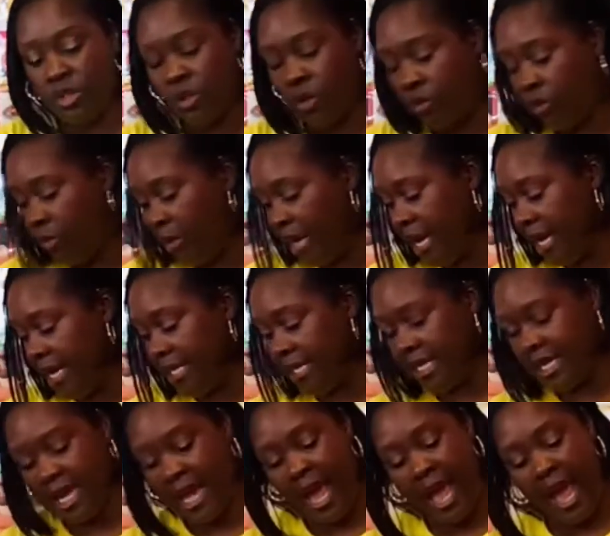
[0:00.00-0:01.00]
we ended
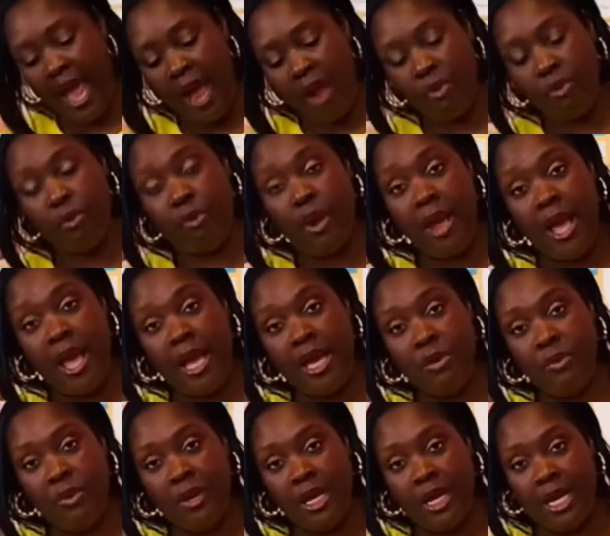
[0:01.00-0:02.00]
at red, we
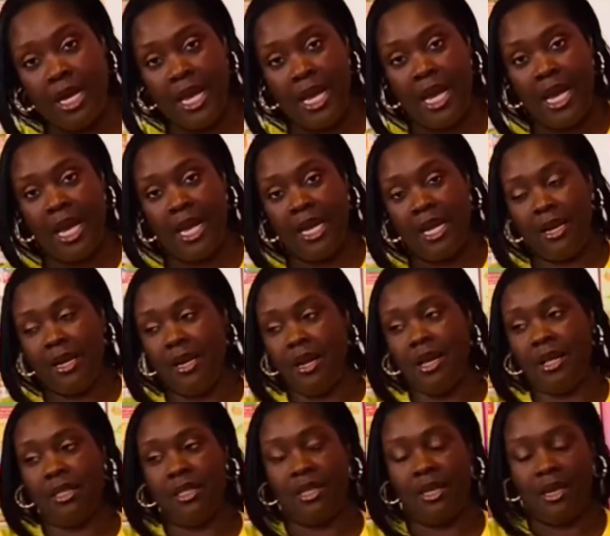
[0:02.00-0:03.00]
need
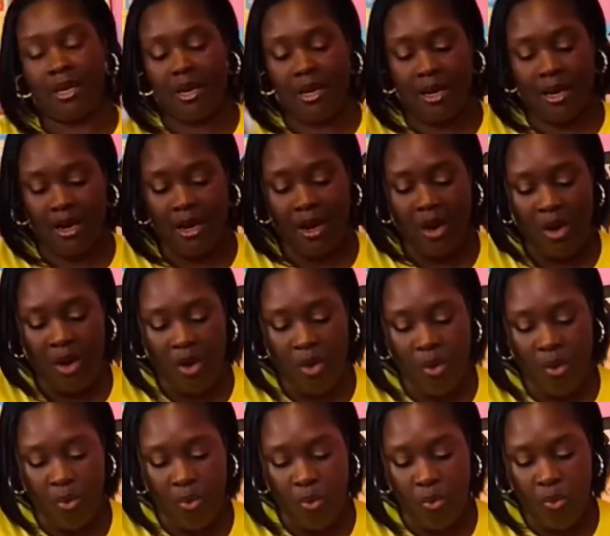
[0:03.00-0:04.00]
another
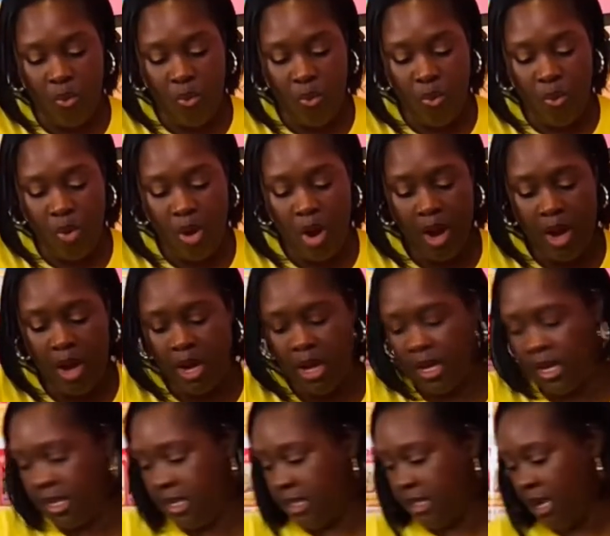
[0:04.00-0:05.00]
1.
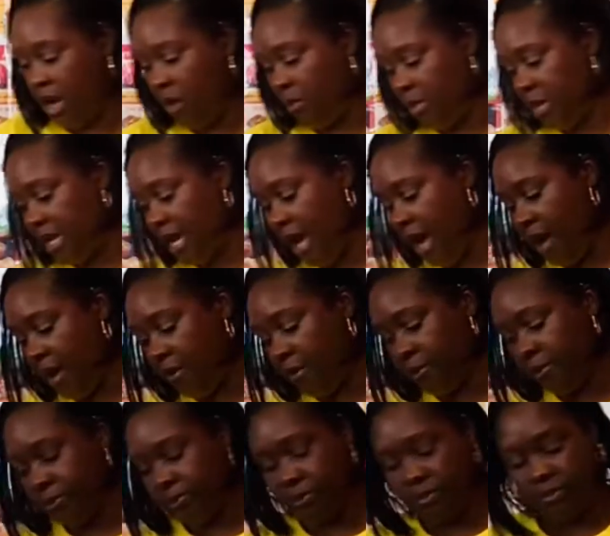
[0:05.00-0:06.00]
Help me count.
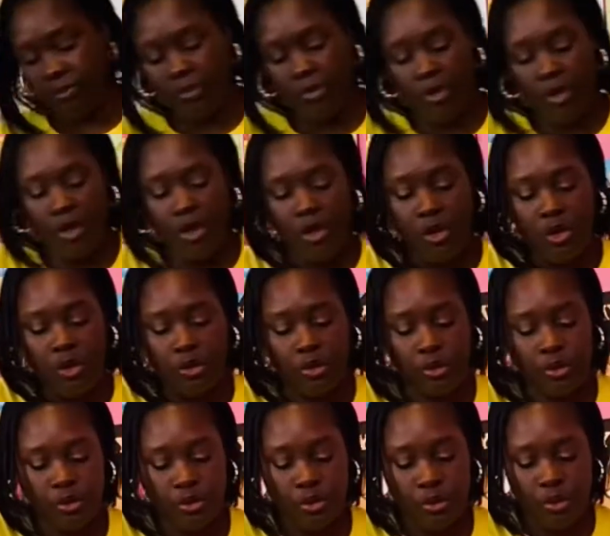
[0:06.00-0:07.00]

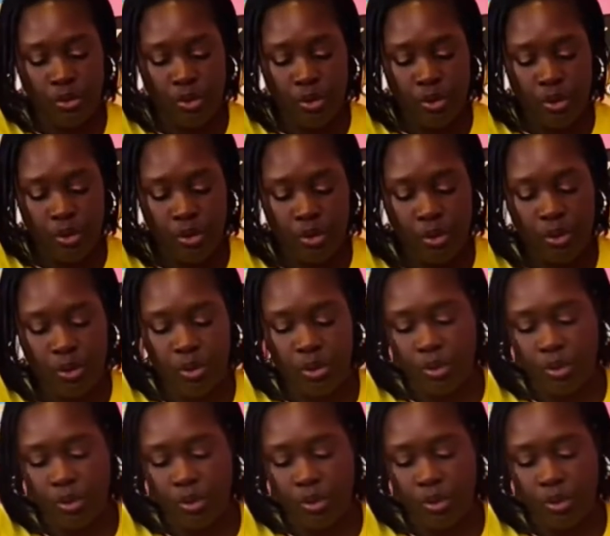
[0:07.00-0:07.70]
2,